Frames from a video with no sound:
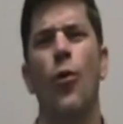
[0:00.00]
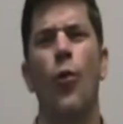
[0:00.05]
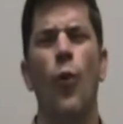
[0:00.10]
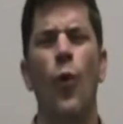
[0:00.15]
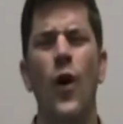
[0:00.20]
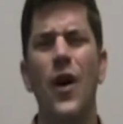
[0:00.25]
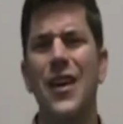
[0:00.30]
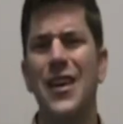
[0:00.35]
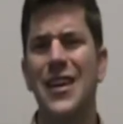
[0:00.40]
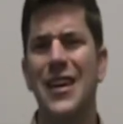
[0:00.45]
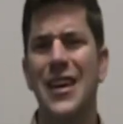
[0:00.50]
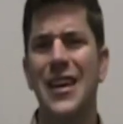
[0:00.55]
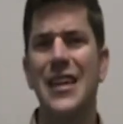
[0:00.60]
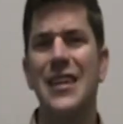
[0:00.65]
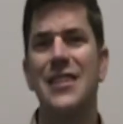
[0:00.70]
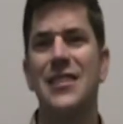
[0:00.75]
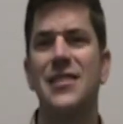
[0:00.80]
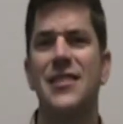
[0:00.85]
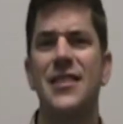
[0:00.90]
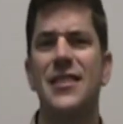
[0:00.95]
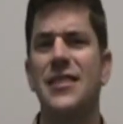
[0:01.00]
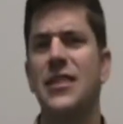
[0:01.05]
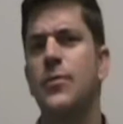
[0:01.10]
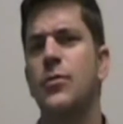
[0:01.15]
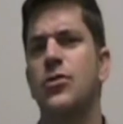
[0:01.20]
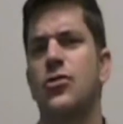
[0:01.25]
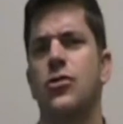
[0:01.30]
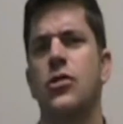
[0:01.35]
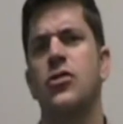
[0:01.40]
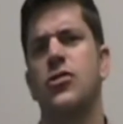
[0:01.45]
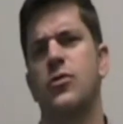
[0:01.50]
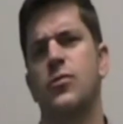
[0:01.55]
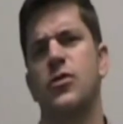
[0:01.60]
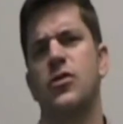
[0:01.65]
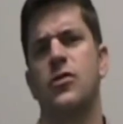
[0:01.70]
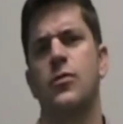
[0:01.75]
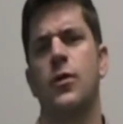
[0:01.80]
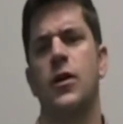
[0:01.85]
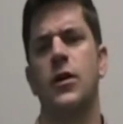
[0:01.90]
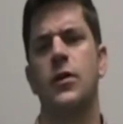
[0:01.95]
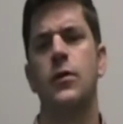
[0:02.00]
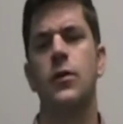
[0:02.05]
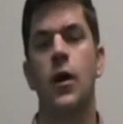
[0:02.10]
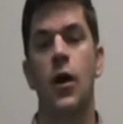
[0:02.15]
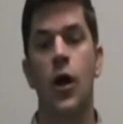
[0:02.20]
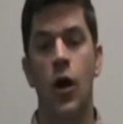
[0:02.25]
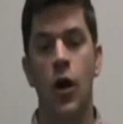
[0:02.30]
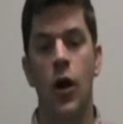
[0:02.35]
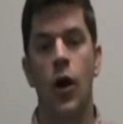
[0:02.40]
what is a demonstration, Mr. Michael?